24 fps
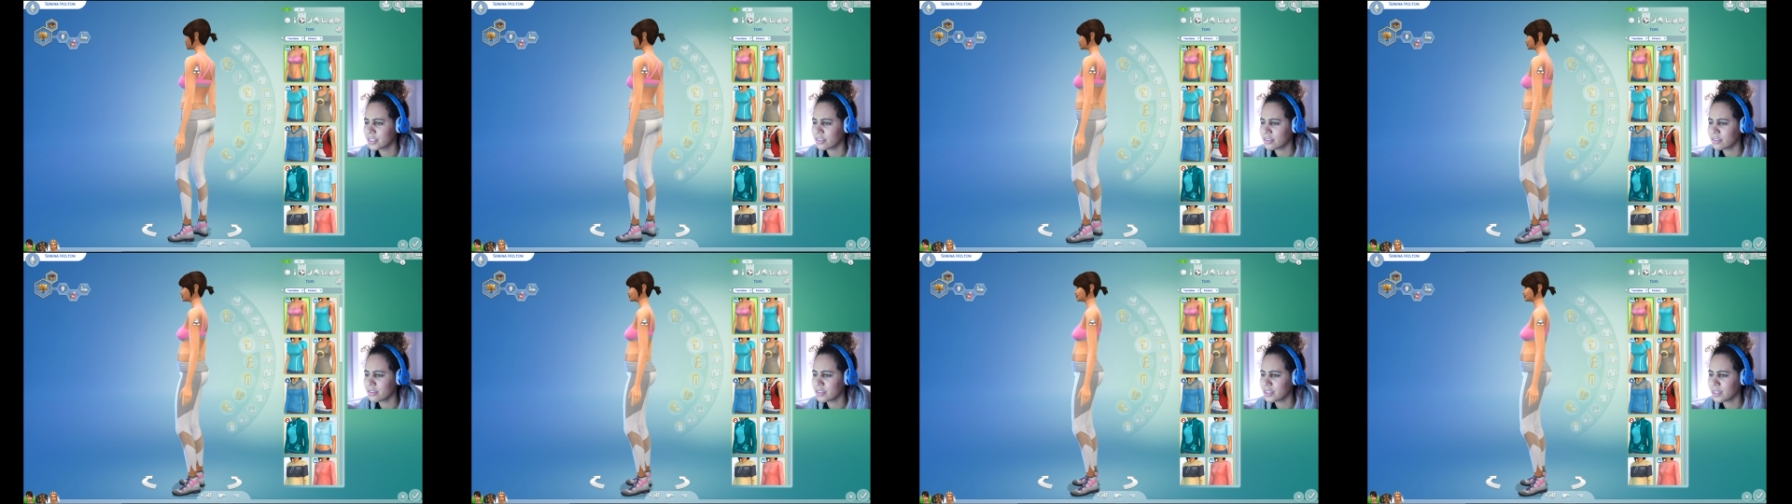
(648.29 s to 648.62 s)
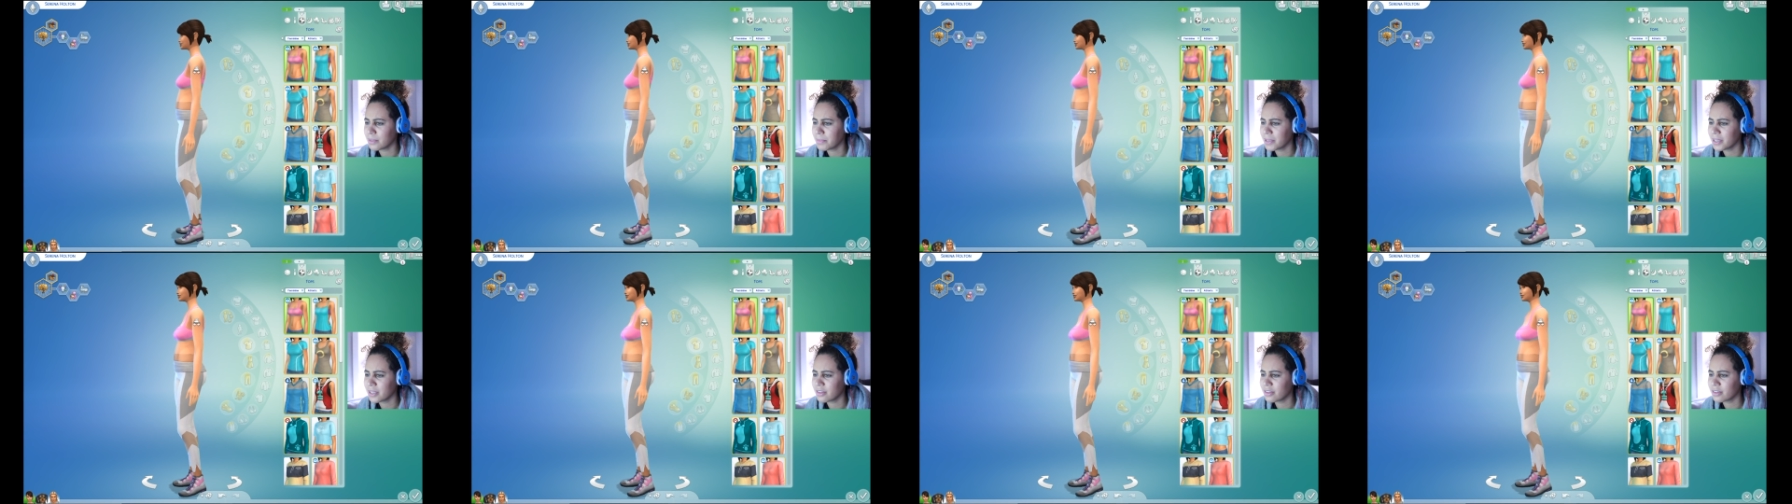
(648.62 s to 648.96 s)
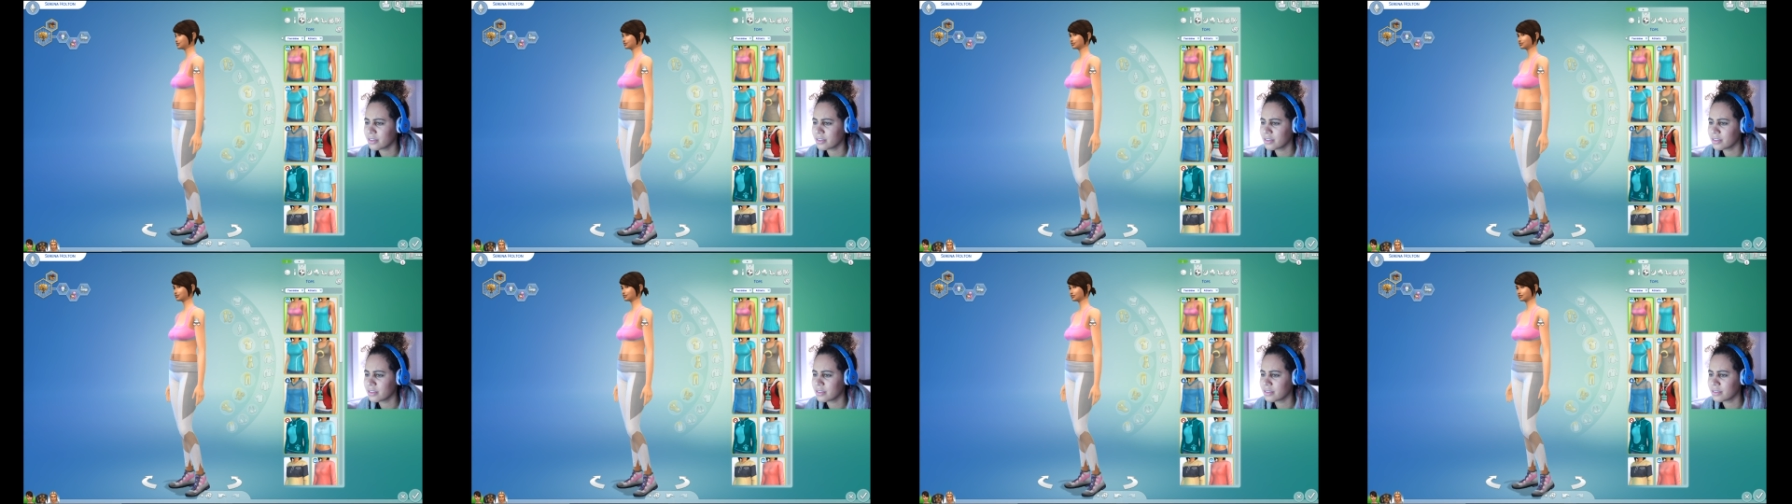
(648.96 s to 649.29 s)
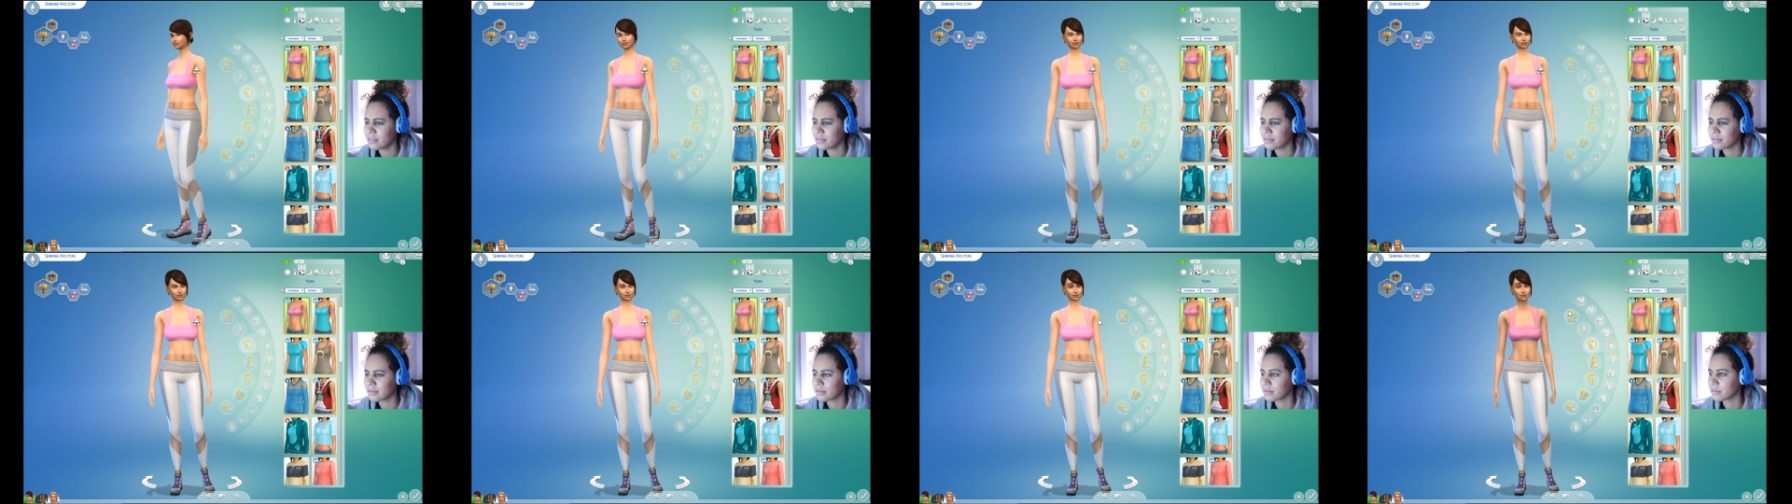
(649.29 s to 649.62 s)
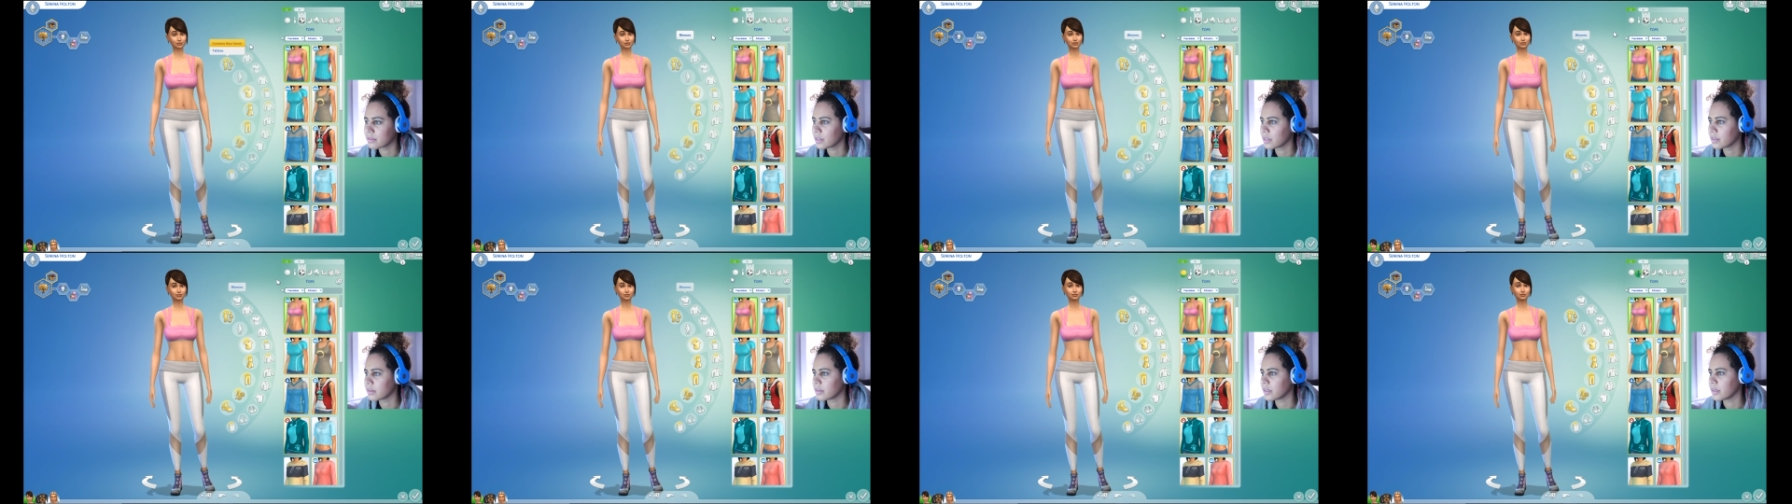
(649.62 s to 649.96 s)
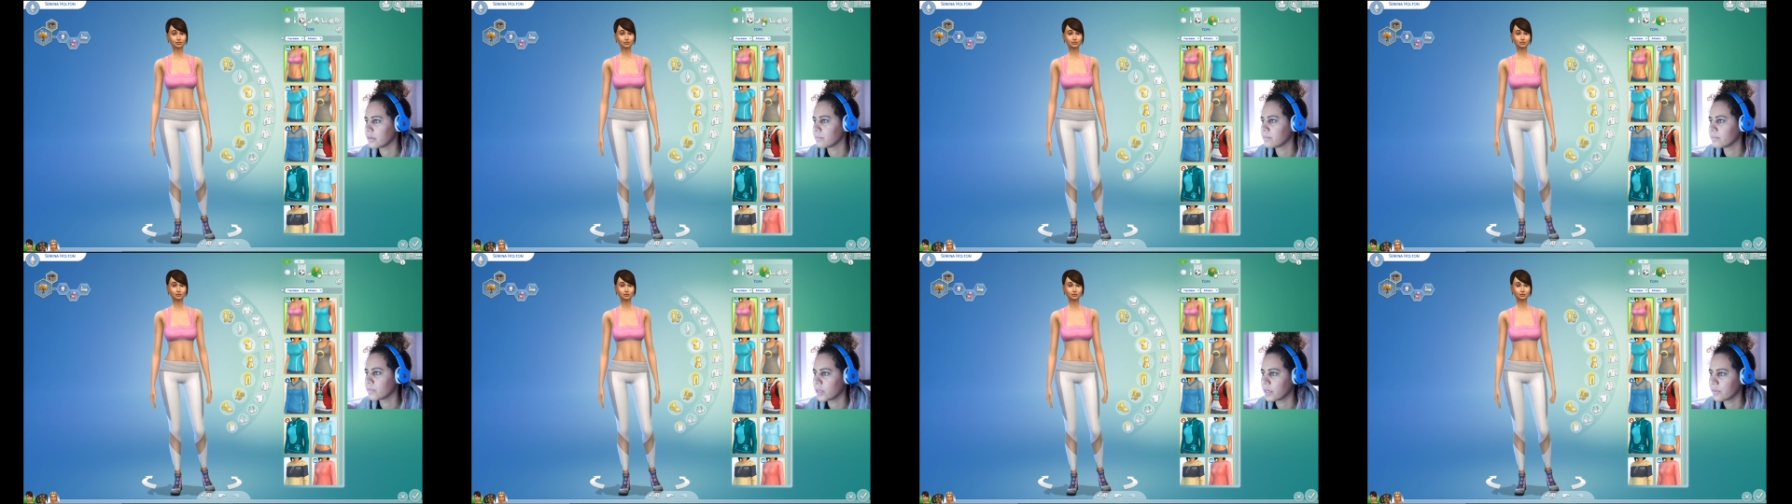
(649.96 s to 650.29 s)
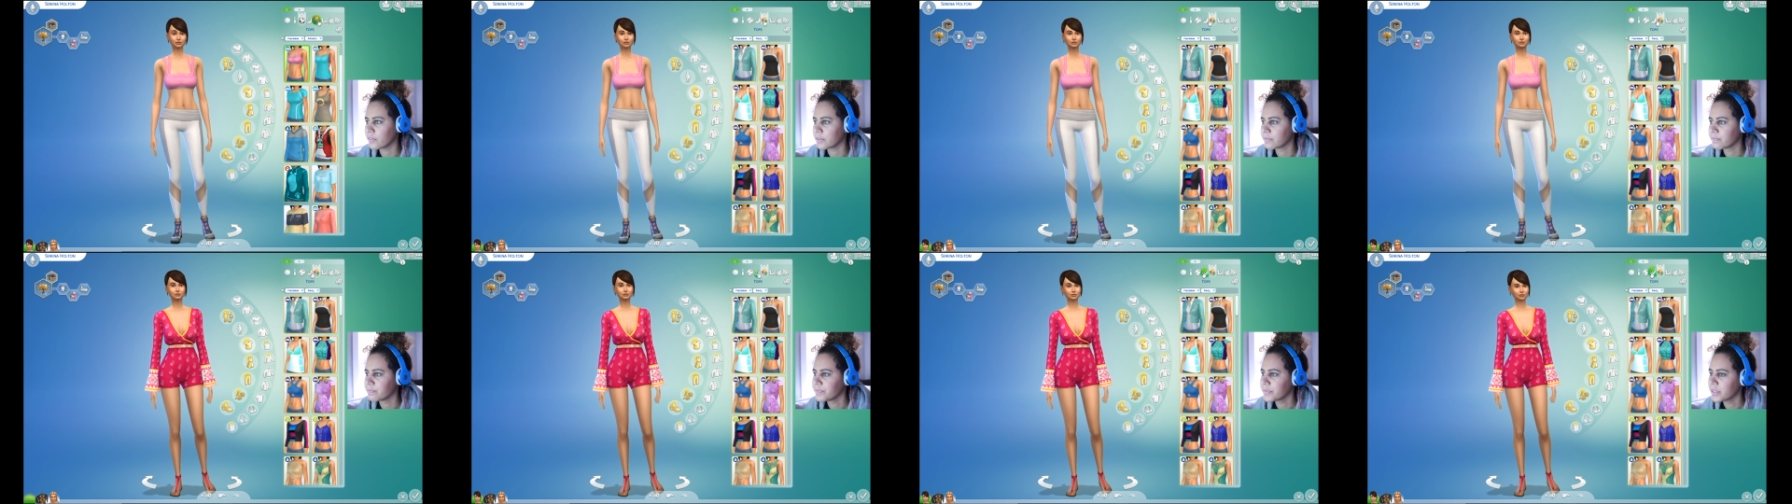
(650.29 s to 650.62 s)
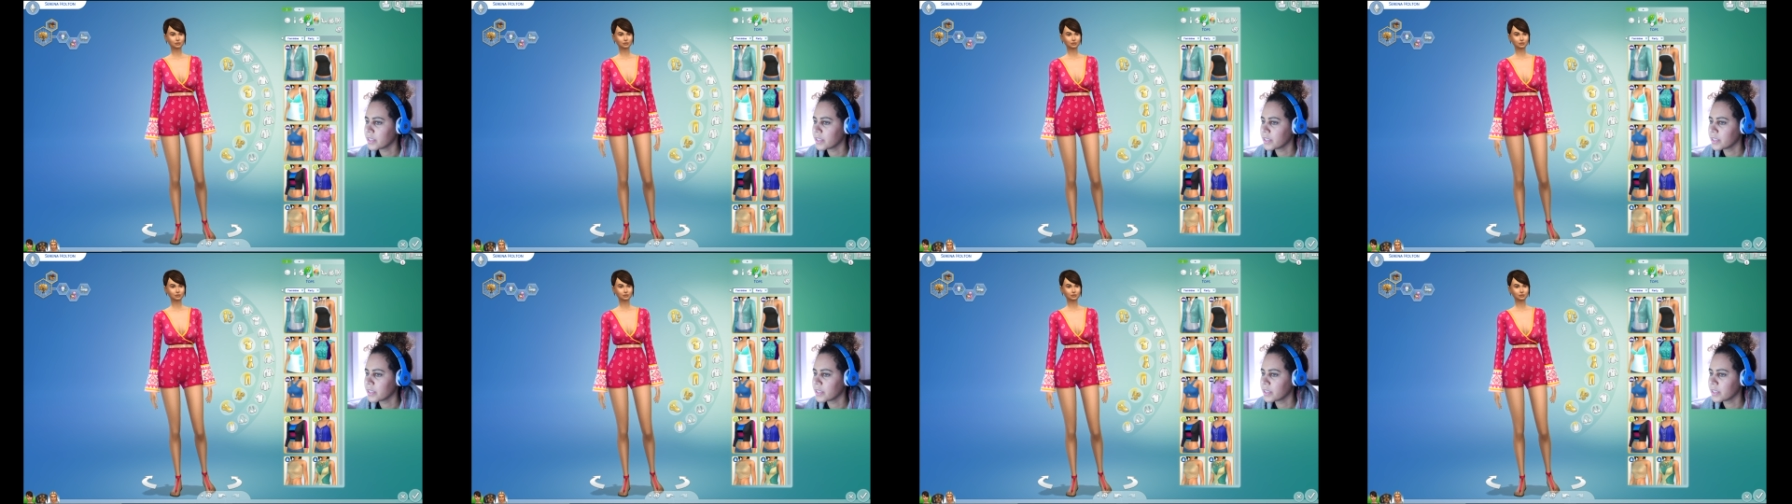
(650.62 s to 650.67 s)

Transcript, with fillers: Stomach look a little? Mm, I don't know, whatever.